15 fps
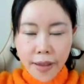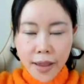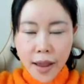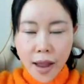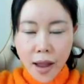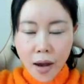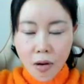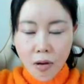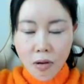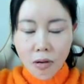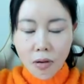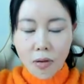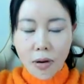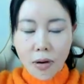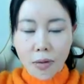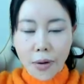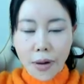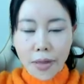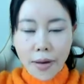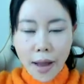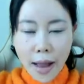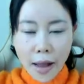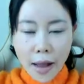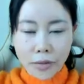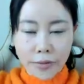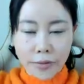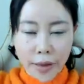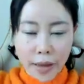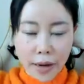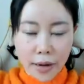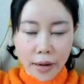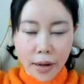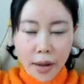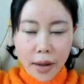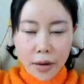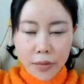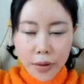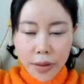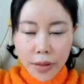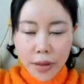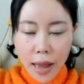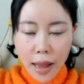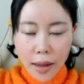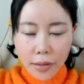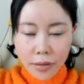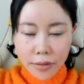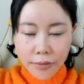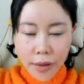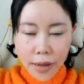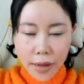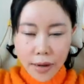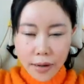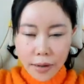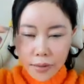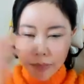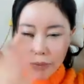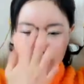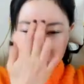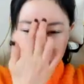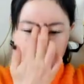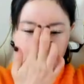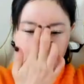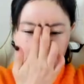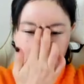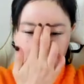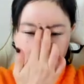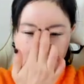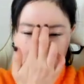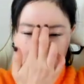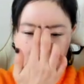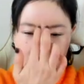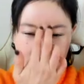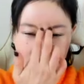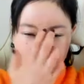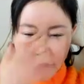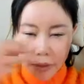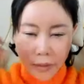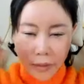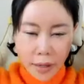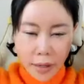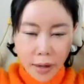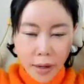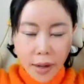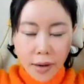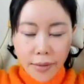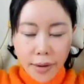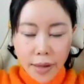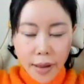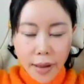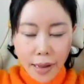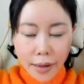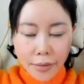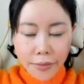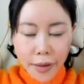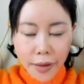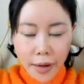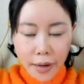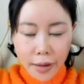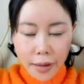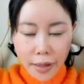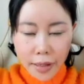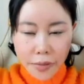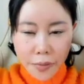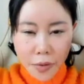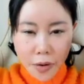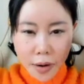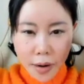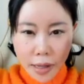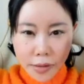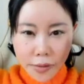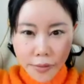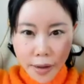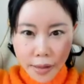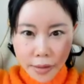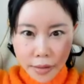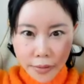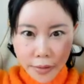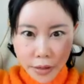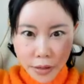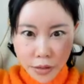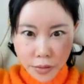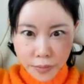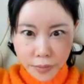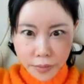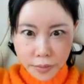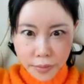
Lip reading: finger on or without finger. Without finger, don't squint, don't frown here. Without finger is more advanced version.